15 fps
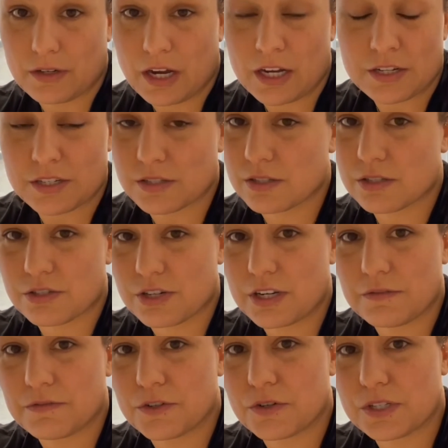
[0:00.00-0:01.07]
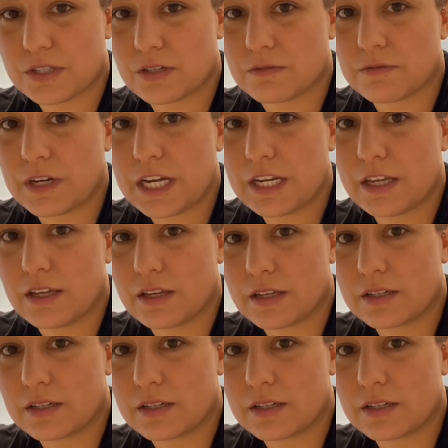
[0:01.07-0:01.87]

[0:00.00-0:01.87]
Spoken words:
I just straight focus on fighting.